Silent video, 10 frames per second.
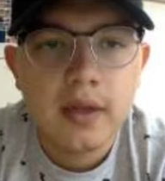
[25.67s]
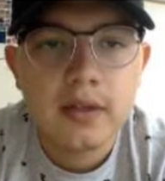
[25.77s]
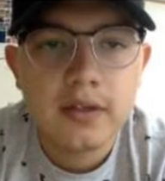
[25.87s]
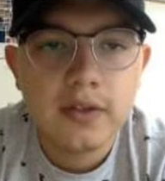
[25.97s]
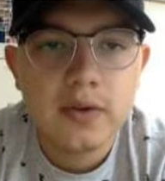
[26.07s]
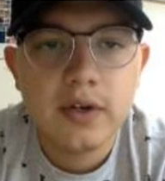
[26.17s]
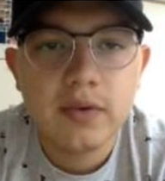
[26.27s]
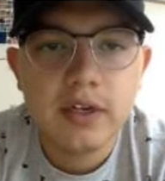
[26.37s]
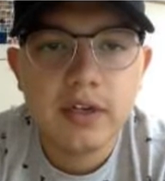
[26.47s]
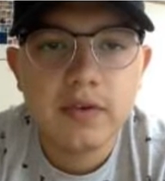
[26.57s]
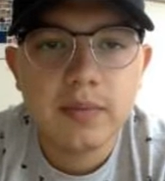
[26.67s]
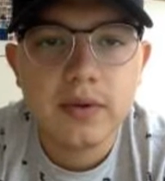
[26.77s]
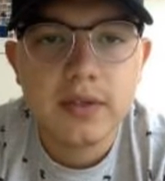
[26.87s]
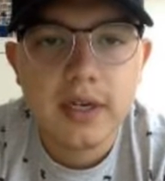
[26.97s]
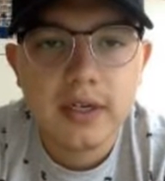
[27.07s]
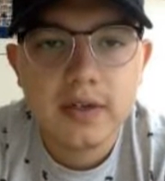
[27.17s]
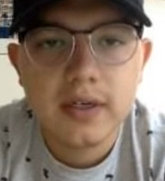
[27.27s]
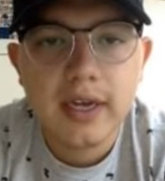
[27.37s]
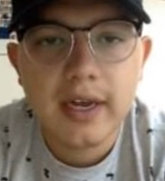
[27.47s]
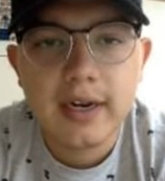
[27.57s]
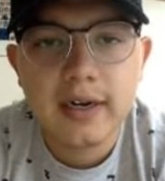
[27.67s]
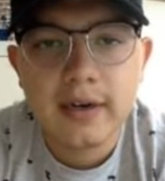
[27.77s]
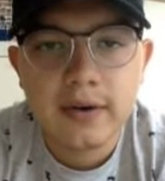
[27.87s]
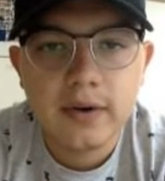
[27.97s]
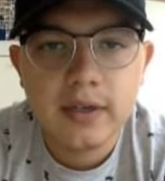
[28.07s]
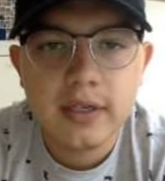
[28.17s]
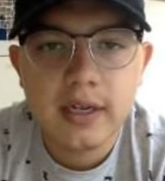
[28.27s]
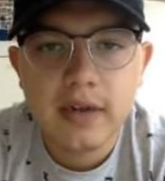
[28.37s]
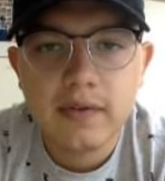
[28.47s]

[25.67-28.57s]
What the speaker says: The student reads from notation at an increasing